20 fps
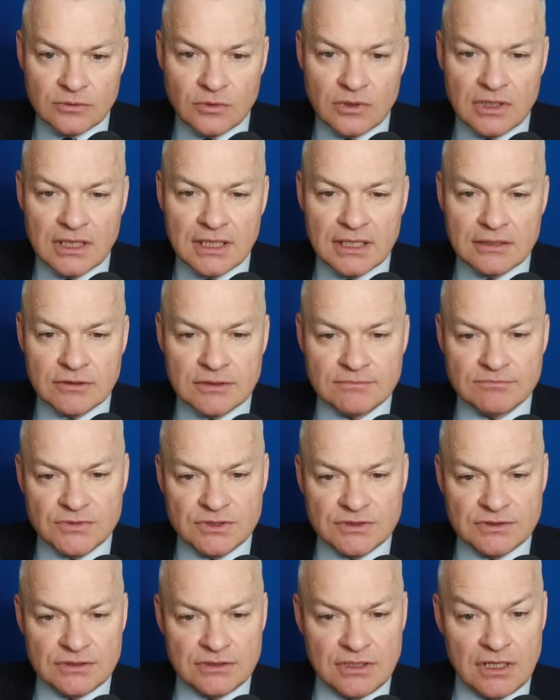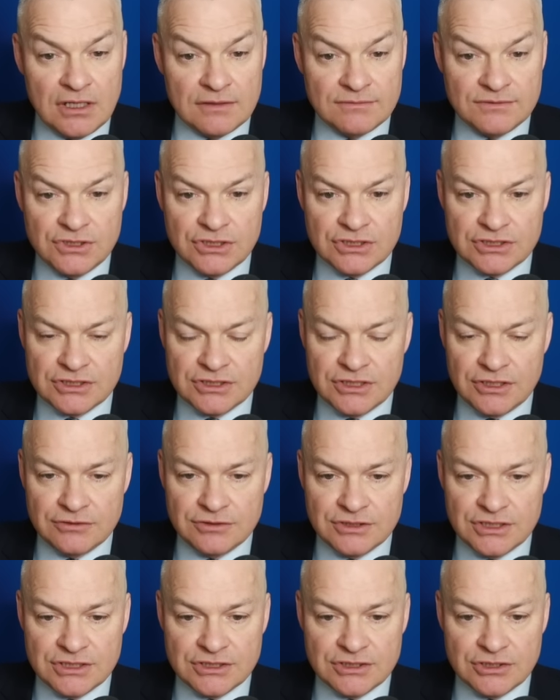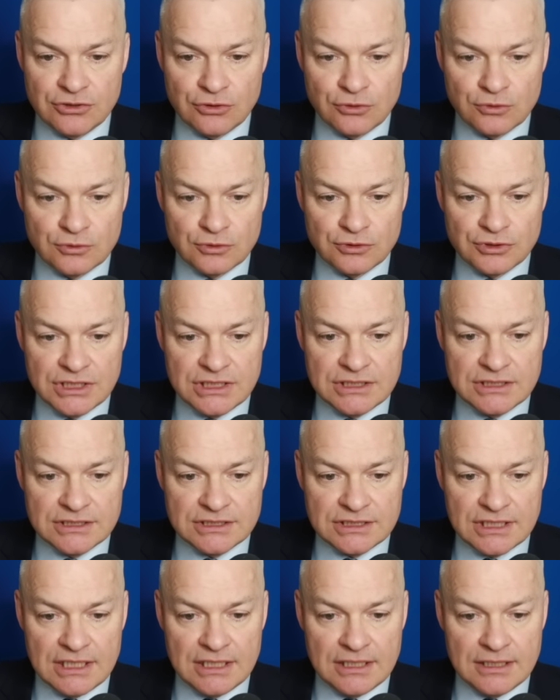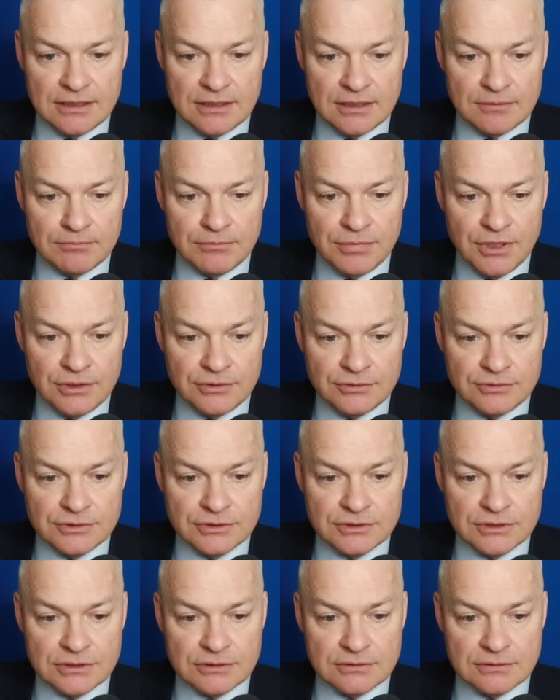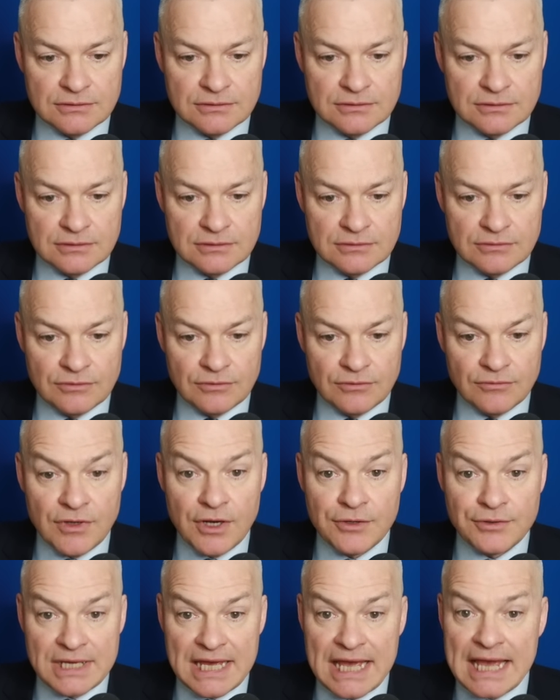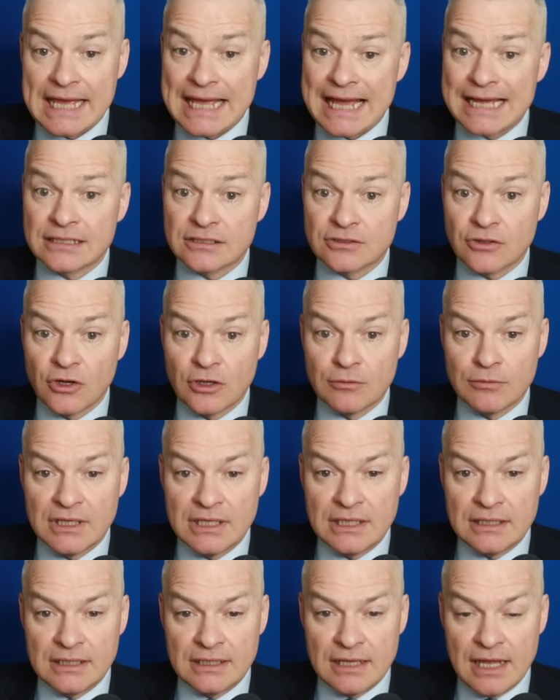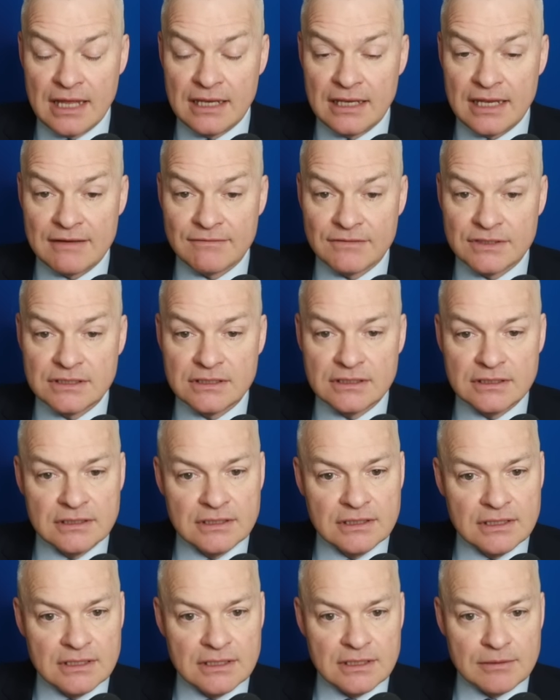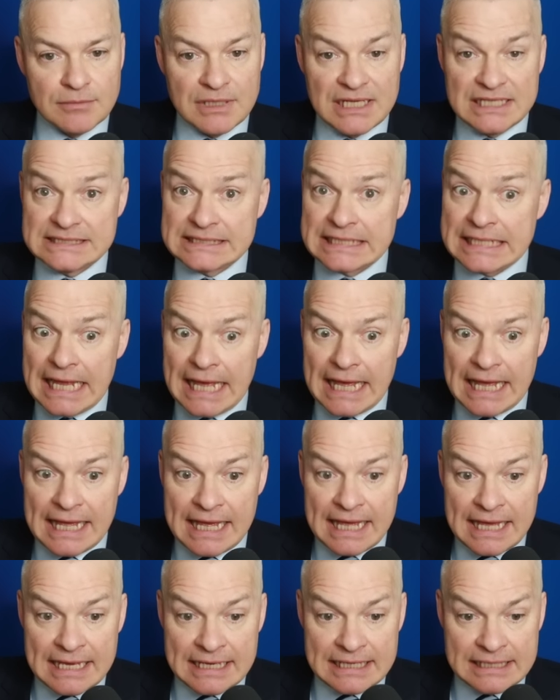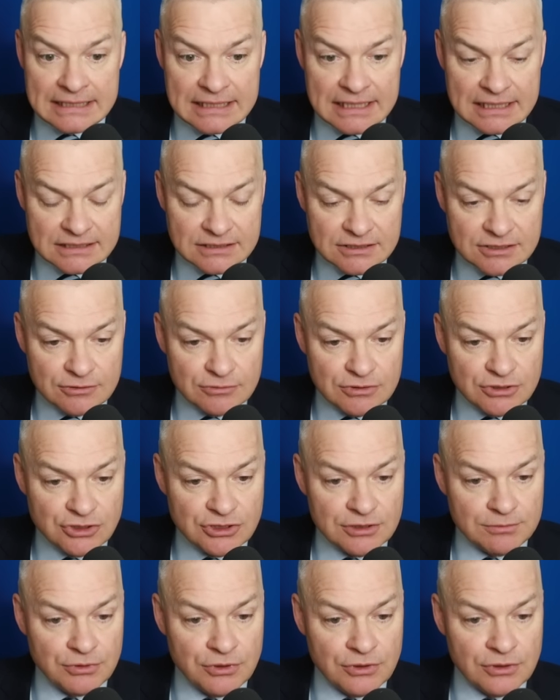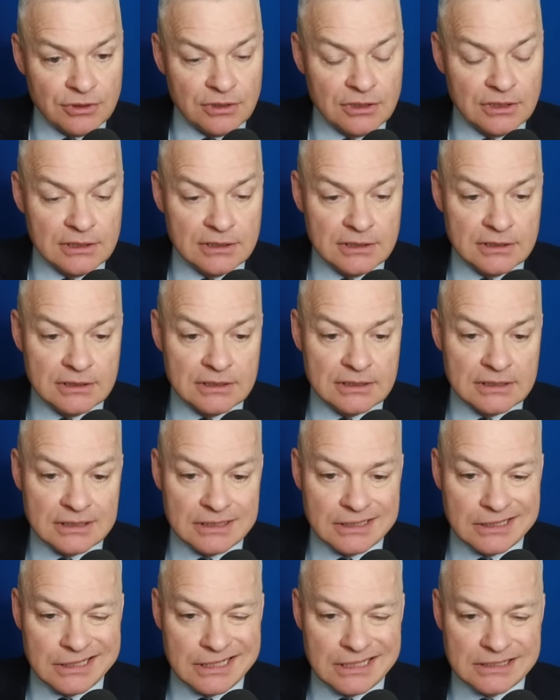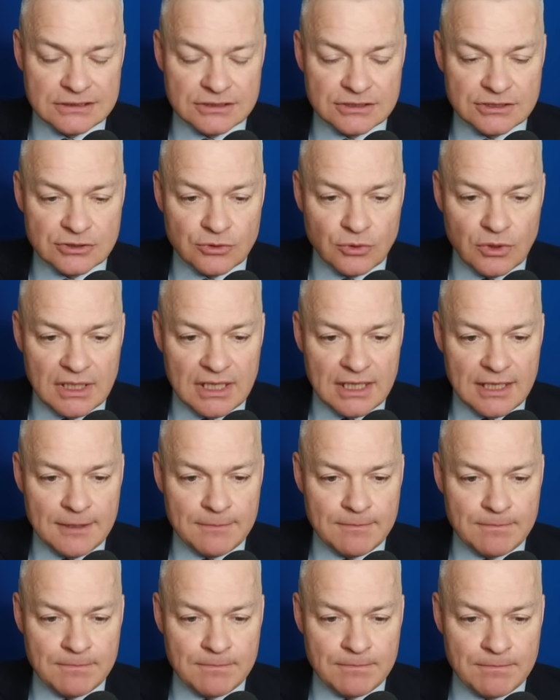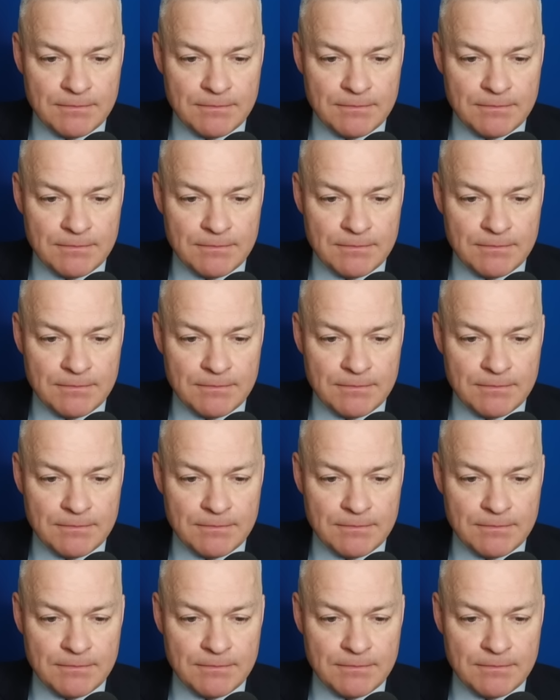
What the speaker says: Wow, I've just noticed that Aldrin's in both row K and column 11. Place an A next to a triple letter square,